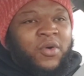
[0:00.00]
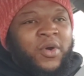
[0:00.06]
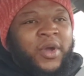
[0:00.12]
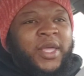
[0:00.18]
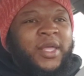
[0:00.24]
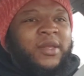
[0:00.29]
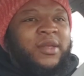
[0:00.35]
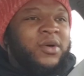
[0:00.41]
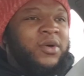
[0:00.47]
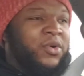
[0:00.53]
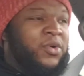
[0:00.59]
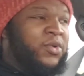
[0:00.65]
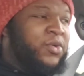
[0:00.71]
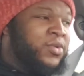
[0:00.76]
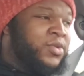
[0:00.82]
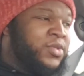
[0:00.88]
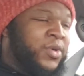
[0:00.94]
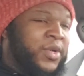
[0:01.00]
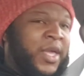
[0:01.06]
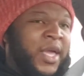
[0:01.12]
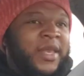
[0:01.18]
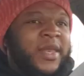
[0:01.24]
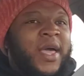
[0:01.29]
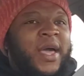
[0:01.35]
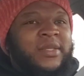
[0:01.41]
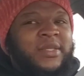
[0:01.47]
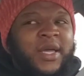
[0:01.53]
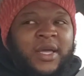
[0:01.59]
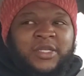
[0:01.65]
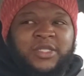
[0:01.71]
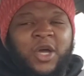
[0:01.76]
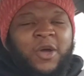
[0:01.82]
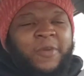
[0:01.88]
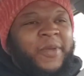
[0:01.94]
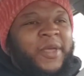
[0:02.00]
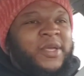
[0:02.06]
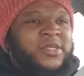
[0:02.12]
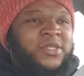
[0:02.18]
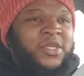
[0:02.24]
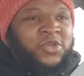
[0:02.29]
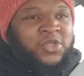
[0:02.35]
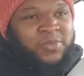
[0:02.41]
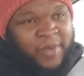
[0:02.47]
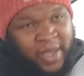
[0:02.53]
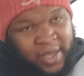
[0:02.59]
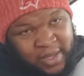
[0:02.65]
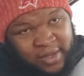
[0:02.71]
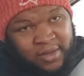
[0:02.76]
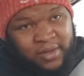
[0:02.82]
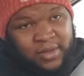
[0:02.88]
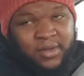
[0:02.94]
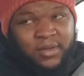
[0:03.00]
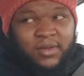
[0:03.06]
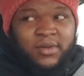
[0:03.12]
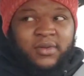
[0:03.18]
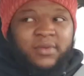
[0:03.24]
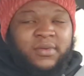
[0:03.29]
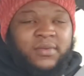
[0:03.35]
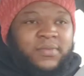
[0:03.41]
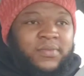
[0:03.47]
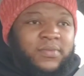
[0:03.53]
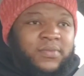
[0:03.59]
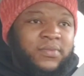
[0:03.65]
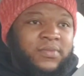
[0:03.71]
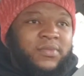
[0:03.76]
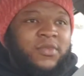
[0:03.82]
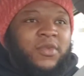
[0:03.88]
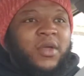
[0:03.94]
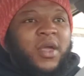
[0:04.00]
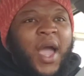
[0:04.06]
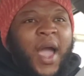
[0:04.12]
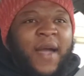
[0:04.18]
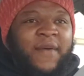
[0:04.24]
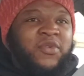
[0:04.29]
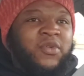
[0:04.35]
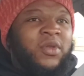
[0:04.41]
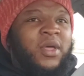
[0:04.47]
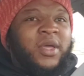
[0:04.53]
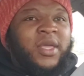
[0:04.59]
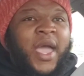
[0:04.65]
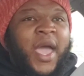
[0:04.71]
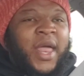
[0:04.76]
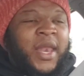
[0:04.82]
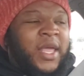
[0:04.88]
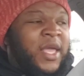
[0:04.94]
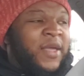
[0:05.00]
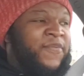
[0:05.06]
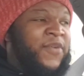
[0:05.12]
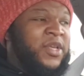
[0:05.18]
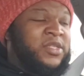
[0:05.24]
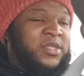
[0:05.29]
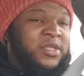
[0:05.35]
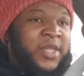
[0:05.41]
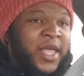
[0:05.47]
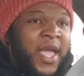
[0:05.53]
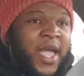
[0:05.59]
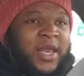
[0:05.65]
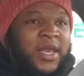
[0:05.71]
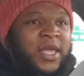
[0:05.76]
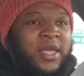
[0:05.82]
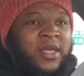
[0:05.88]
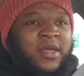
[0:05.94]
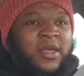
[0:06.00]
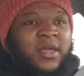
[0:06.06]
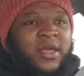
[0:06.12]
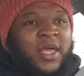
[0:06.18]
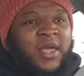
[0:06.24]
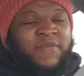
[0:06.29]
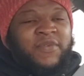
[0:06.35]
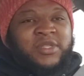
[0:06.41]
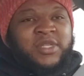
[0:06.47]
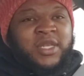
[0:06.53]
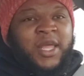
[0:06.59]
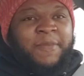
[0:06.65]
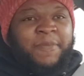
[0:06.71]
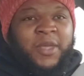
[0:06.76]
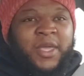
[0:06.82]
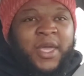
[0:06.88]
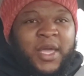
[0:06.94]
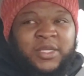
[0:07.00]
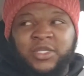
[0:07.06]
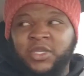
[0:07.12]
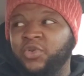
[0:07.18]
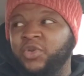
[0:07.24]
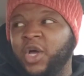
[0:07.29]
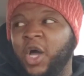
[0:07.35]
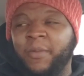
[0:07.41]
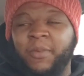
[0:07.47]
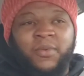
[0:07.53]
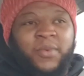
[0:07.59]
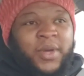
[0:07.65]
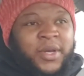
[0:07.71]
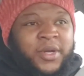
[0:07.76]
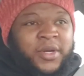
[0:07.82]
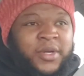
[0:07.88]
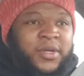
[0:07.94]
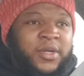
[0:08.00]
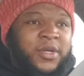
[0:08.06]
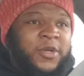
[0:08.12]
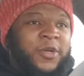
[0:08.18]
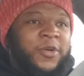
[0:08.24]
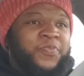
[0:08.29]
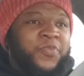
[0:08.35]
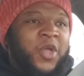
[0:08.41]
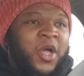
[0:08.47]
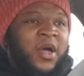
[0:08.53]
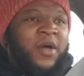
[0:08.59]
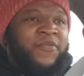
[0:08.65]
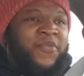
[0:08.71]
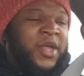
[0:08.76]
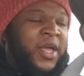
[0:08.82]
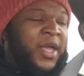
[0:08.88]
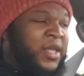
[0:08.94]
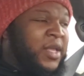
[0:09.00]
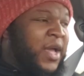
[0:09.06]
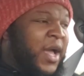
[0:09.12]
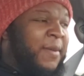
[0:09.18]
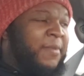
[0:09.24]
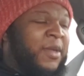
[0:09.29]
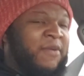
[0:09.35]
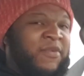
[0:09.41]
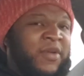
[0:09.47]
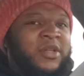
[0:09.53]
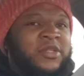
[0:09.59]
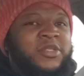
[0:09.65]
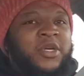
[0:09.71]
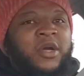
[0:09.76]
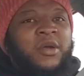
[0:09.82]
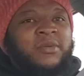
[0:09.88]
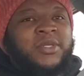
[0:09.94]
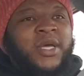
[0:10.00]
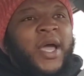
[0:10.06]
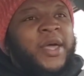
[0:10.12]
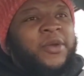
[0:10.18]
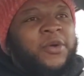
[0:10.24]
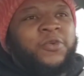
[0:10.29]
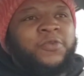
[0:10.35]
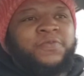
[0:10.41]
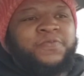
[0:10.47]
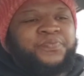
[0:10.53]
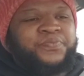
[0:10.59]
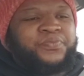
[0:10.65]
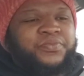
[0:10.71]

or he lose or get knocked out, it's going to be excuse making. However you look at it. If it's Danny, if it's Lippy S. Q. Double winner uh, for the IBF interim title,